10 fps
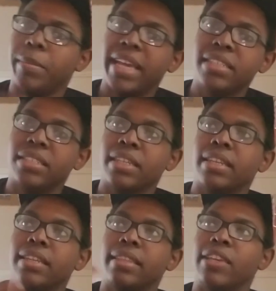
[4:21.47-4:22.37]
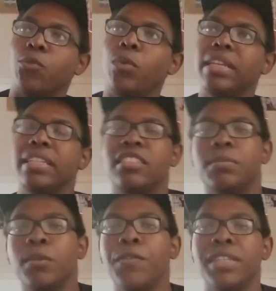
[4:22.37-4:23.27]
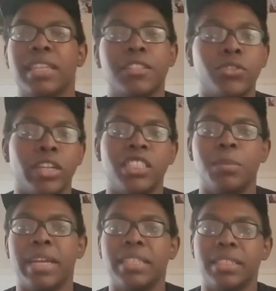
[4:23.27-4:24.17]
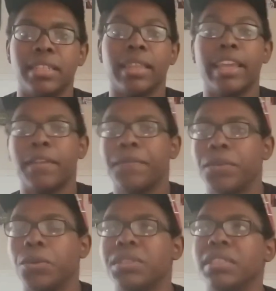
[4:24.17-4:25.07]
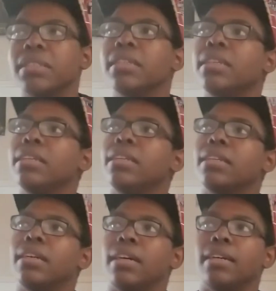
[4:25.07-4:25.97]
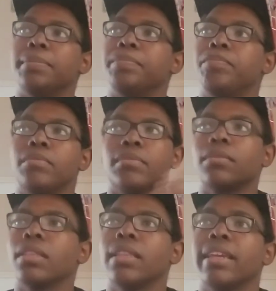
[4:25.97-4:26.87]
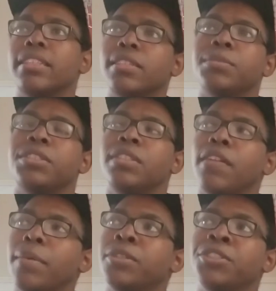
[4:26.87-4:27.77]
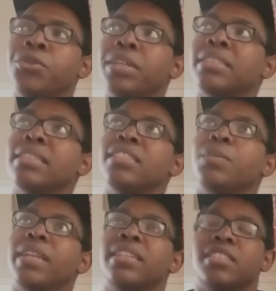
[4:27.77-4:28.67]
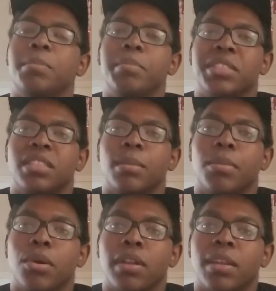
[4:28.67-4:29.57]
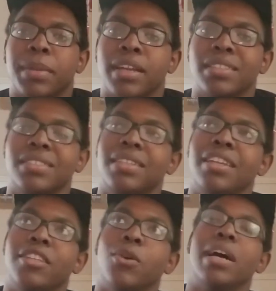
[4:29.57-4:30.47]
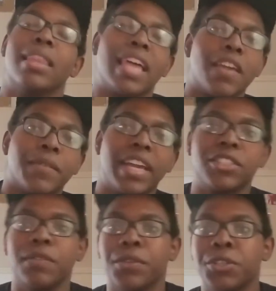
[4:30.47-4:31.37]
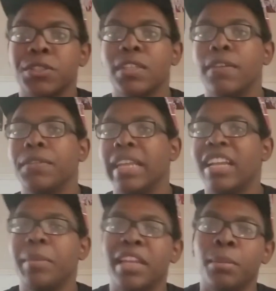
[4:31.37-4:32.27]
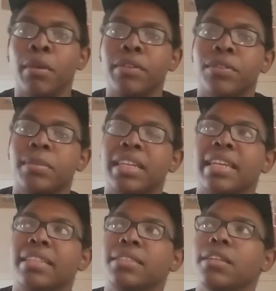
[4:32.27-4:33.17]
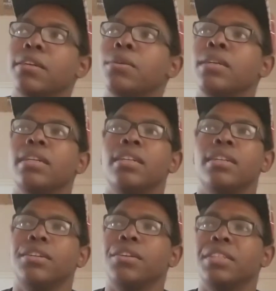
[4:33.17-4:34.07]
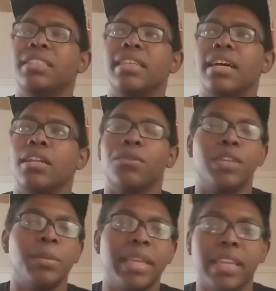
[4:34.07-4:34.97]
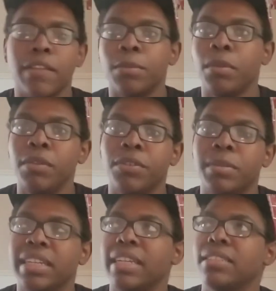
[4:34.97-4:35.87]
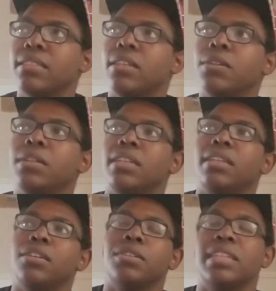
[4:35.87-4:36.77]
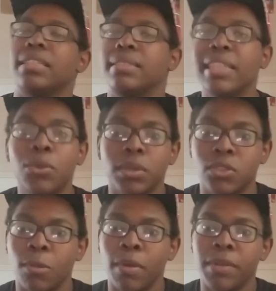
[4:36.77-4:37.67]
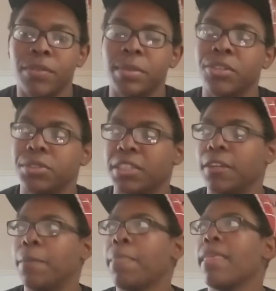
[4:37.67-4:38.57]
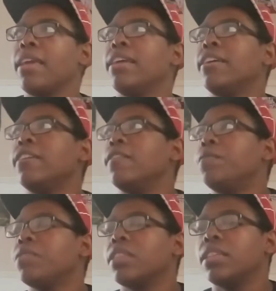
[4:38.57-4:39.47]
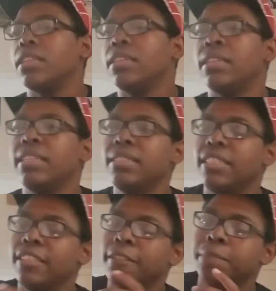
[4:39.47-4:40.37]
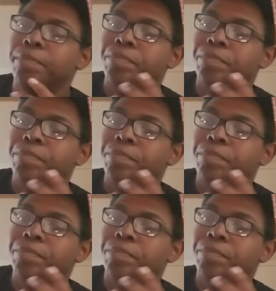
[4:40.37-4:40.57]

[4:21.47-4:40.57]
magic that went into movies like Strange Magic, like Frozen, um, like some stuff I'm sure exists, but I just missed the boat on it because it's not, you know, a live action version of an animated movie from decades ago, or it's not a remake of a movie from decades ago, or it's not a sequel to a movie from years ago. Disney